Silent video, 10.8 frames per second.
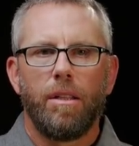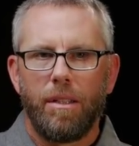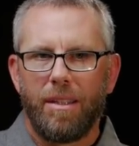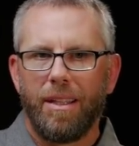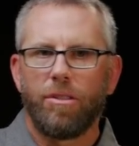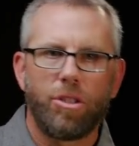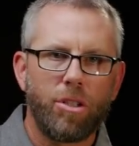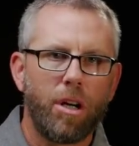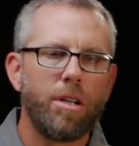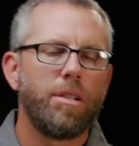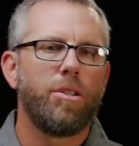they'll
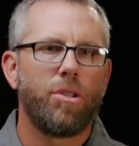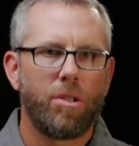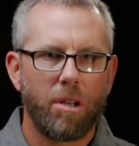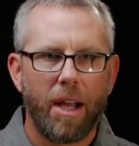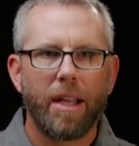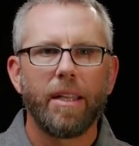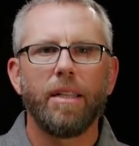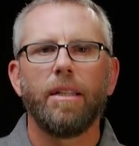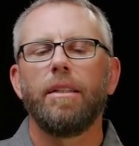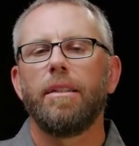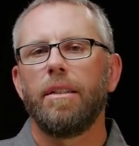start to try
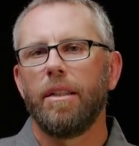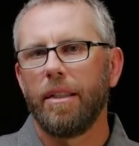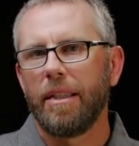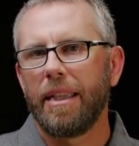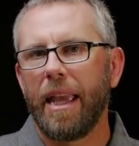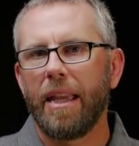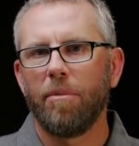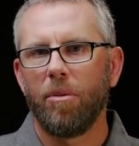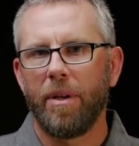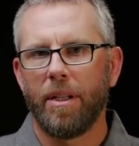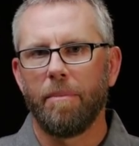and gain
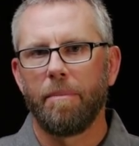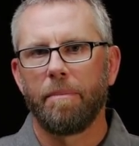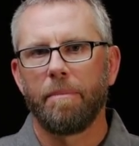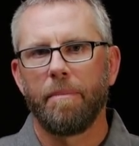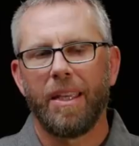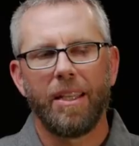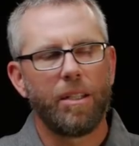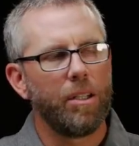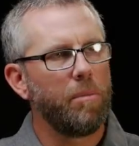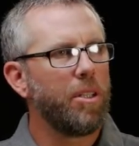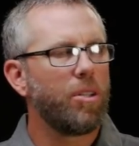momentum. It
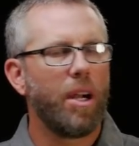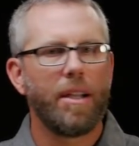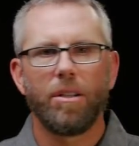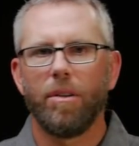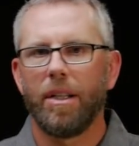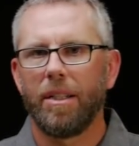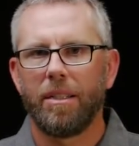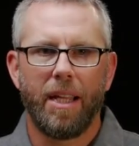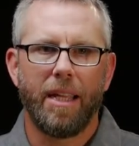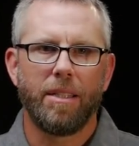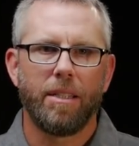could be trying to go on
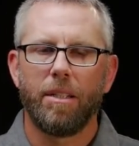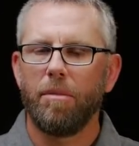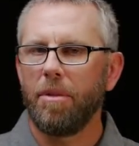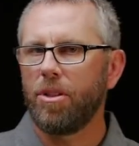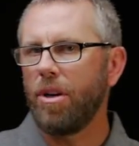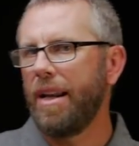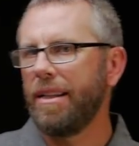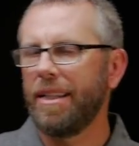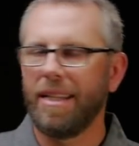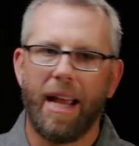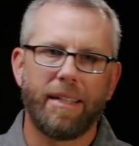dates. It could be trying to
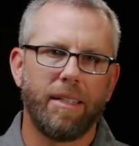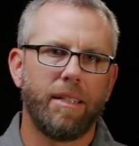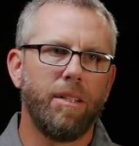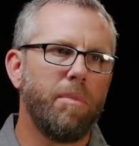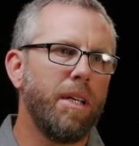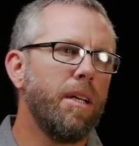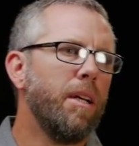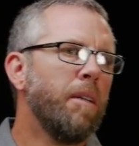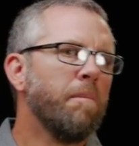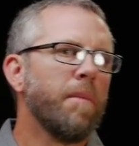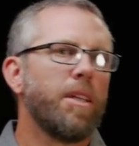connect. It could be
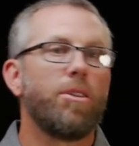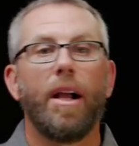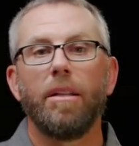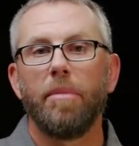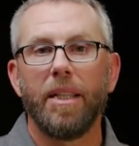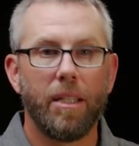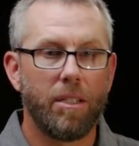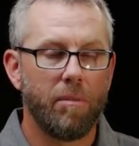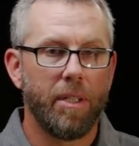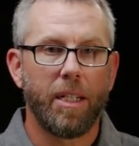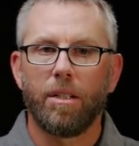trying to be
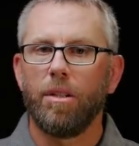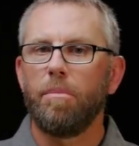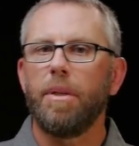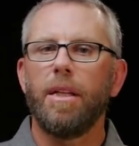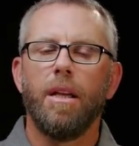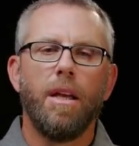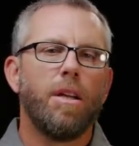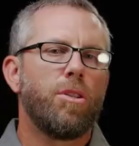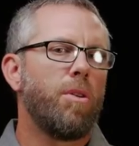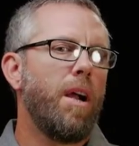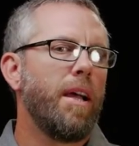intimate. It could be
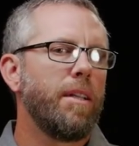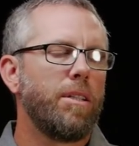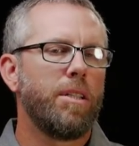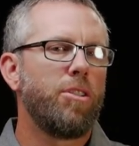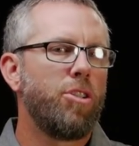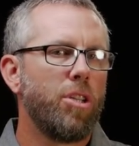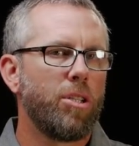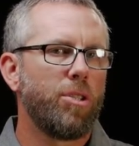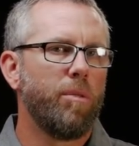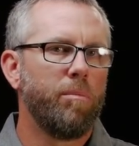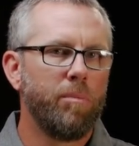trying to
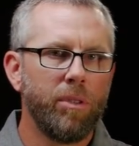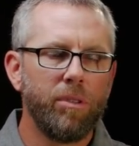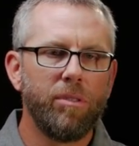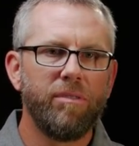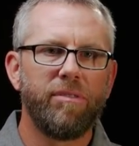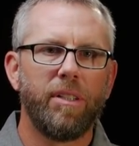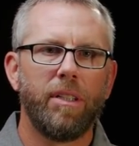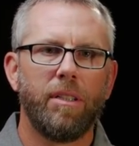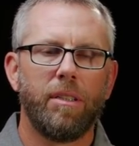just move